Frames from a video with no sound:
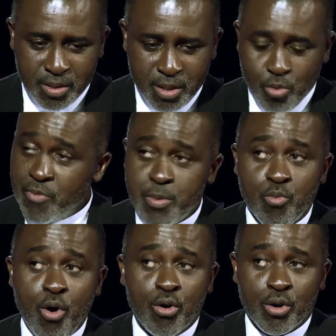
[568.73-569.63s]
it would have been
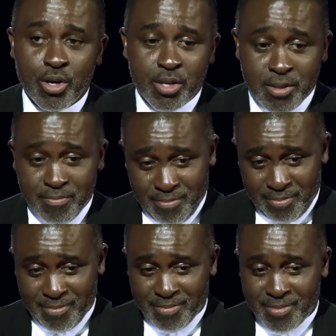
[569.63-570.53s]
wrong.
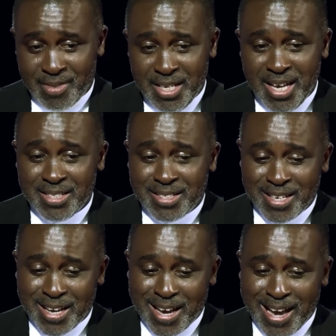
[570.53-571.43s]
The
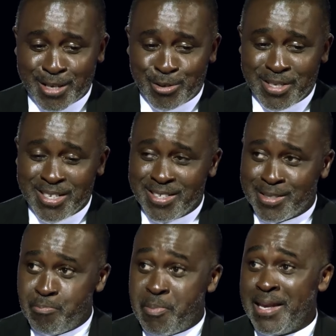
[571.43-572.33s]
answer actually is
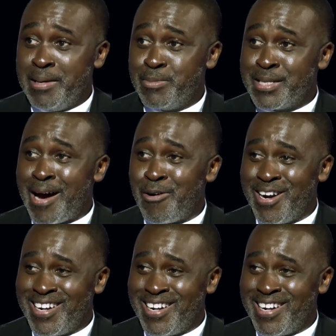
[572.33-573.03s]
Belém Tower.